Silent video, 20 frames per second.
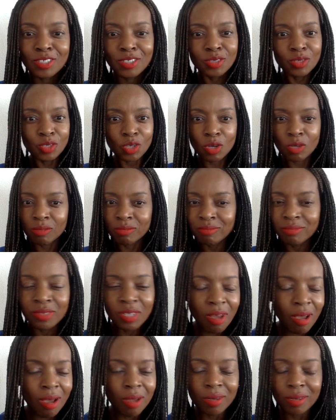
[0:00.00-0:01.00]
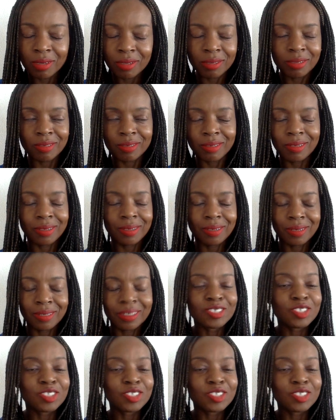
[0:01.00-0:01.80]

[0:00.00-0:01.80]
You know, no, no, no, no, no.